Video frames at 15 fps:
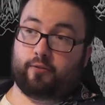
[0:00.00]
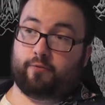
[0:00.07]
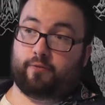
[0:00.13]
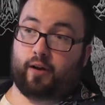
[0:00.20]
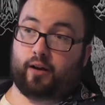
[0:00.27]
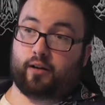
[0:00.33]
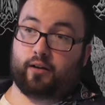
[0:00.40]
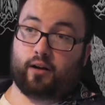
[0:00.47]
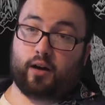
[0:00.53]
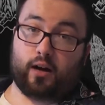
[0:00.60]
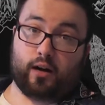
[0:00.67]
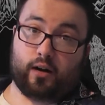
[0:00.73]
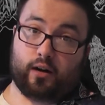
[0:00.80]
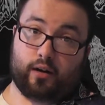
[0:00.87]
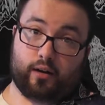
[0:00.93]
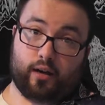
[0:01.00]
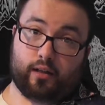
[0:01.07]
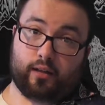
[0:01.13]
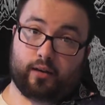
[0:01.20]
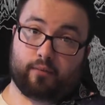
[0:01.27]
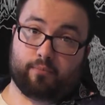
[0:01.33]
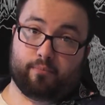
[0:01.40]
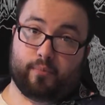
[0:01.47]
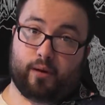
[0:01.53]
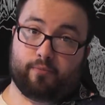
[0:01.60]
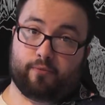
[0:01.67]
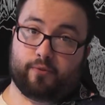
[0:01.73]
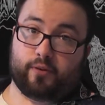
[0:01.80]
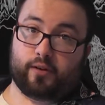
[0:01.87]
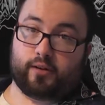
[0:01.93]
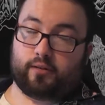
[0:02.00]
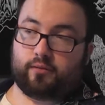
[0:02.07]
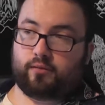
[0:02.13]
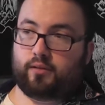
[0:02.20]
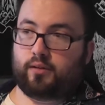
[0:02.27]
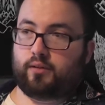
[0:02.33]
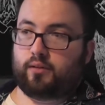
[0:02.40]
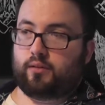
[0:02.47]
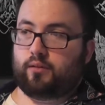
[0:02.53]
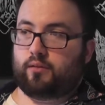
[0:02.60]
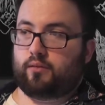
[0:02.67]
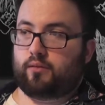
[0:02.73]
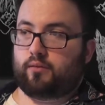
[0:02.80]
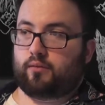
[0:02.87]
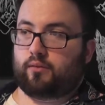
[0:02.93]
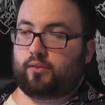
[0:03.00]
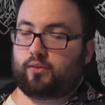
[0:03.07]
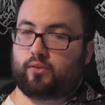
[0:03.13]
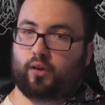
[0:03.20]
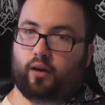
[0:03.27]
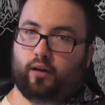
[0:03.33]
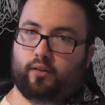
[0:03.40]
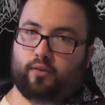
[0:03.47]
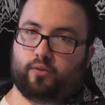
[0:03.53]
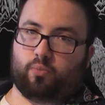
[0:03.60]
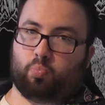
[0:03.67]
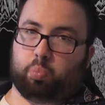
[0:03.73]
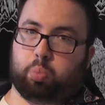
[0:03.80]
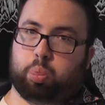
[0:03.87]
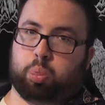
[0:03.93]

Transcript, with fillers: your fucking heart, not like Mumford and Sons.